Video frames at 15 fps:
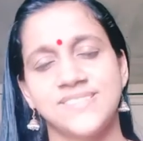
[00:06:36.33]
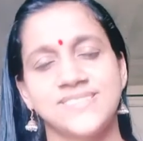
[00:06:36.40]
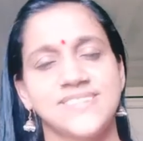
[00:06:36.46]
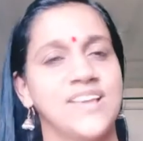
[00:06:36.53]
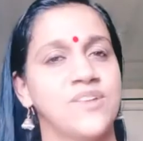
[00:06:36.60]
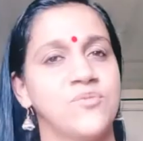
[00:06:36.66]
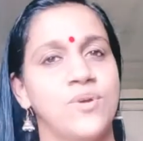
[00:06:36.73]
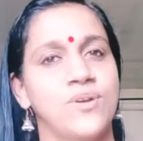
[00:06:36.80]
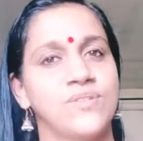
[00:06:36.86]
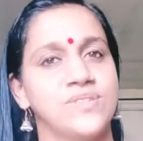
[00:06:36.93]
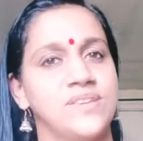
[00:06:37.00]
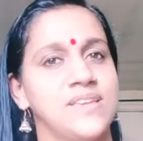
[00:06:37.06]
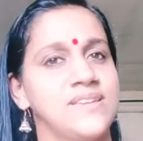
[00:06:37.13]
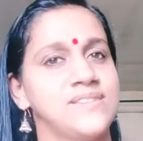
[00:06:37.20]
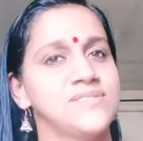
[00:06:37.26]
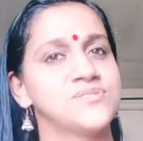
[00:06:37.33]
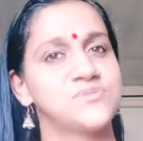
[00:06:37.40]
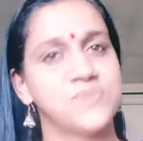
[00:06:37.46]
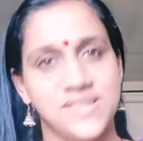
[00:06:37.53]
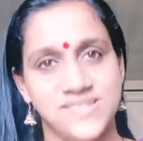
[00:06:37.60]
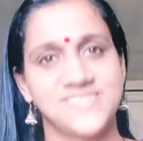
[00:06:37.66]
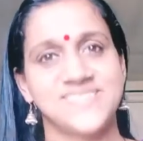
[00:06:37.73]
it's like one of the
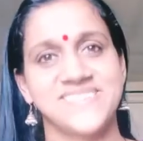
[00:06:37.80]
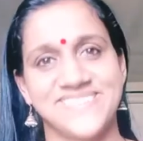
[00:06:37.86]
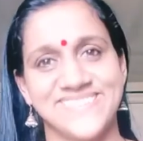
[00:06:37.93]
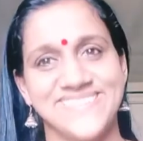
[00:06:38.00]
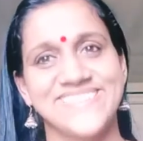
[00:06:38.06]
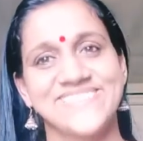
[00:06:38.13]
interesting